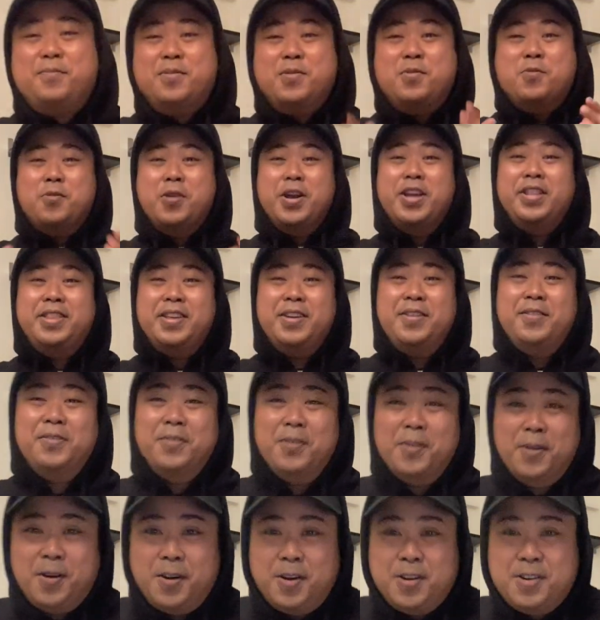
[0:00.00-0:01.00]
been waiting
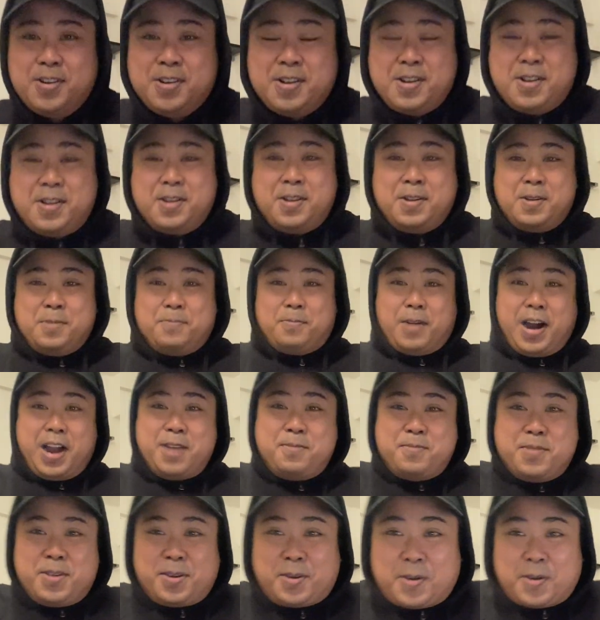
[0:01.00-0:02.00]
for buy
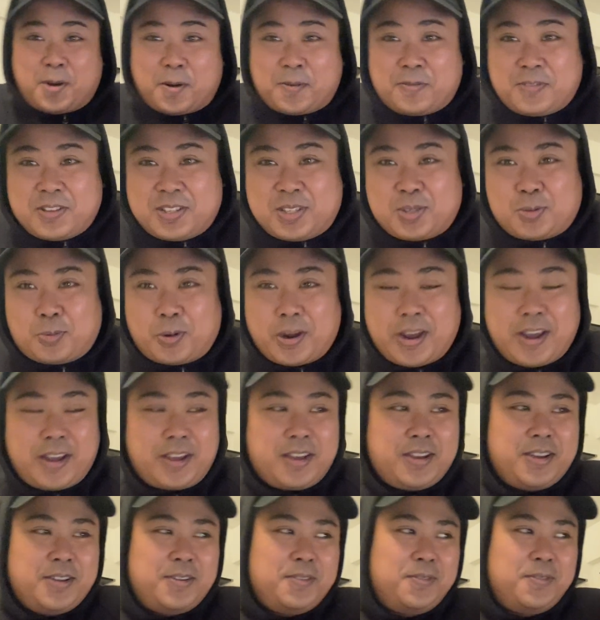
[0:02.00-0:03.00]
me coffee swag
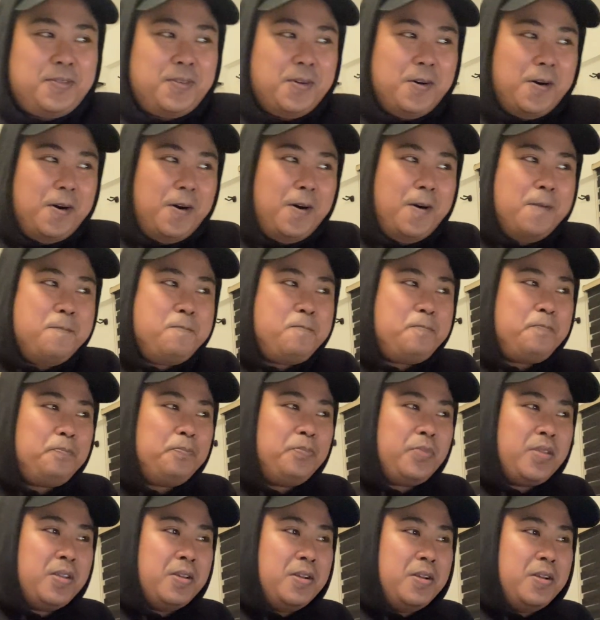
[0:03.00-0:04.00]
for
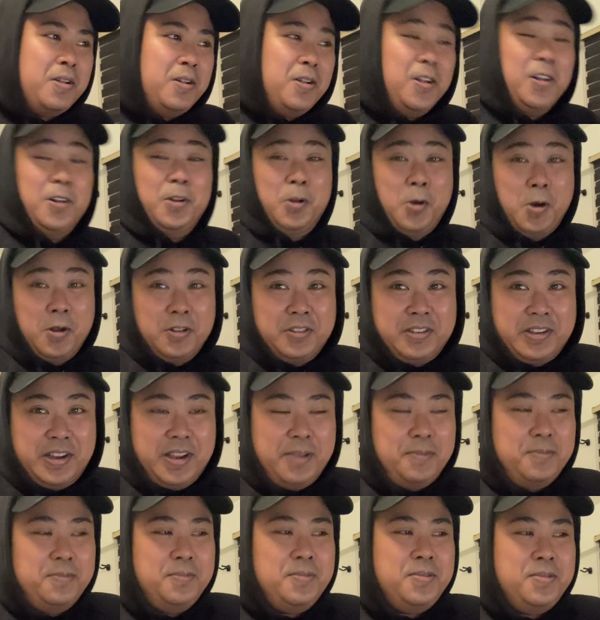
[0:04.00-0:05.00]
a long
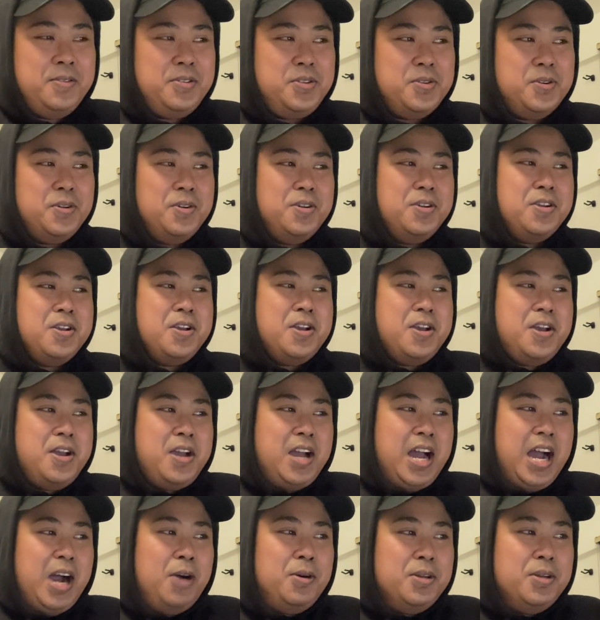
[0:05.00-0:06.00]
time. So
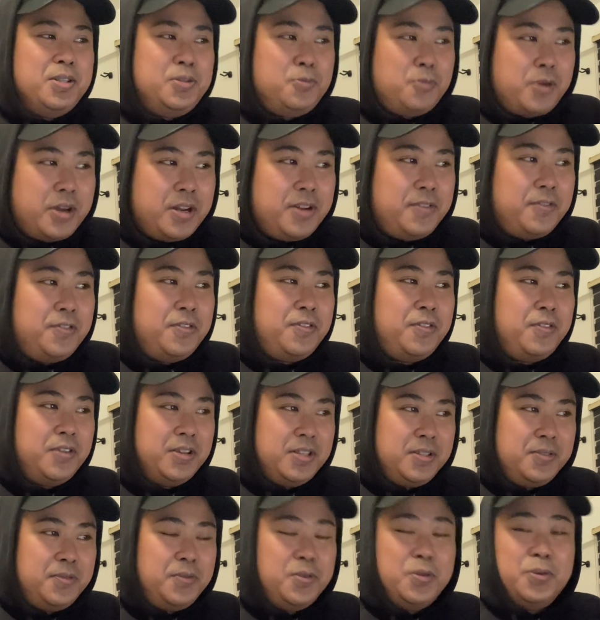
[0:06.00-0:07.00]
I was one of the
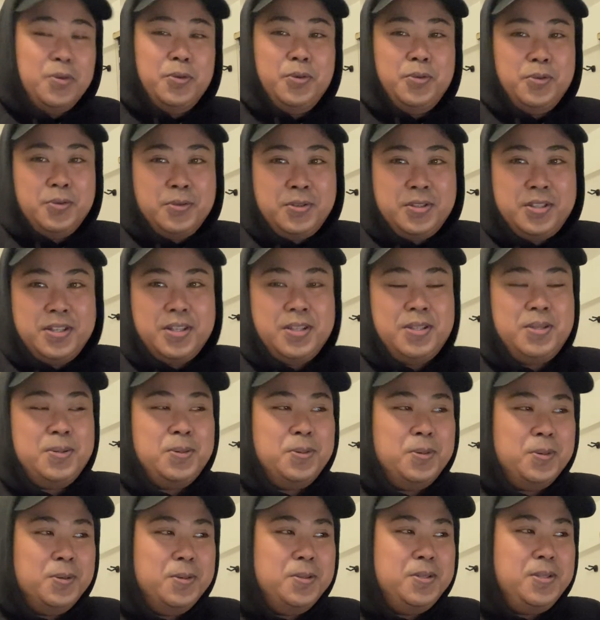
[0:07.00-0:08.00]
first few users
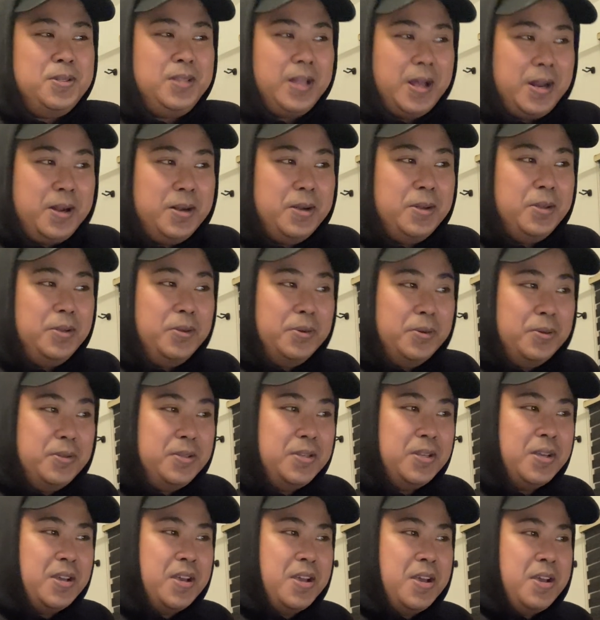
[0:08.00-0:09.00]
who started to
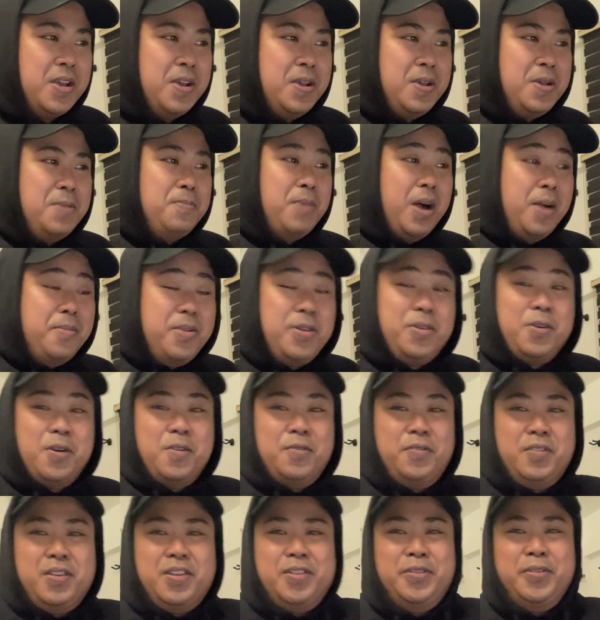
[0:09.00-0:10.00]
use Buy Me
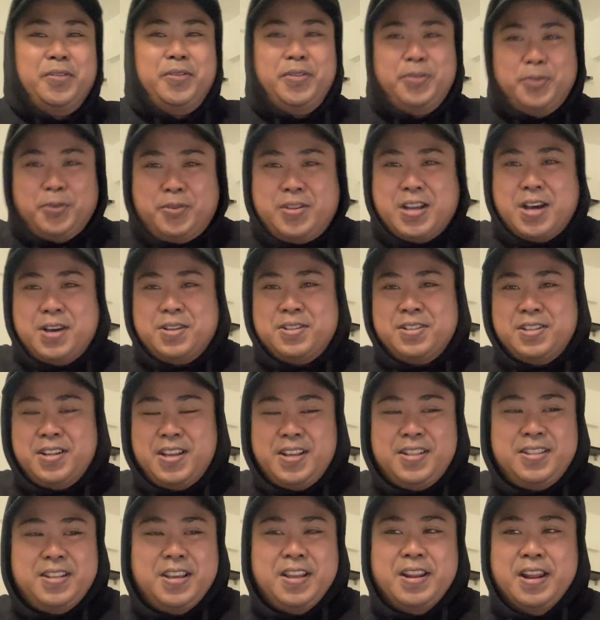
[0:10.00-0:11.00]
Coffee in
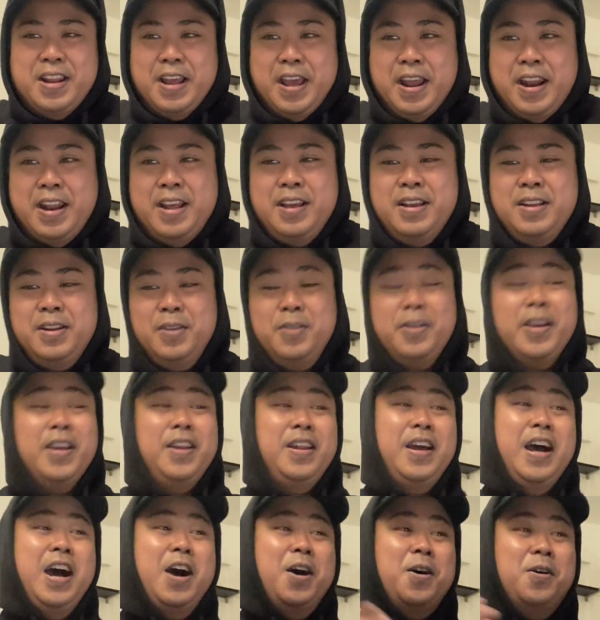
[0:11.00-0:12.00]
2018 and look at
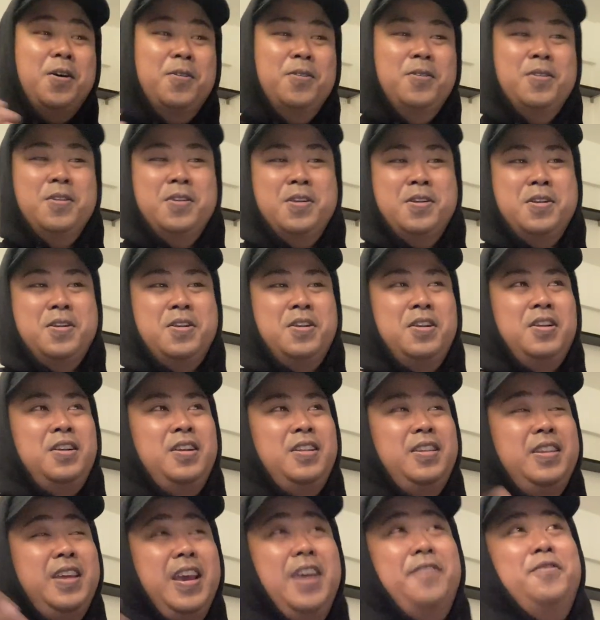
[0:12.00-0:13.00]
how
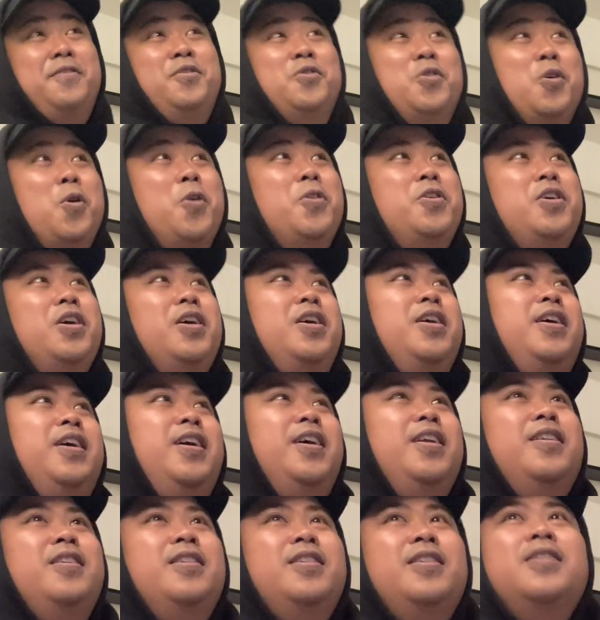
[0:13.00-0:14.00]
they have grown
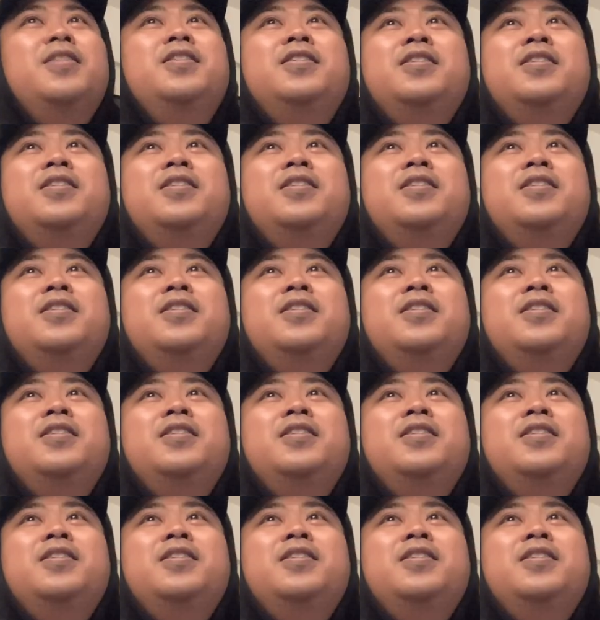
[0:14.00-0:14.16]
and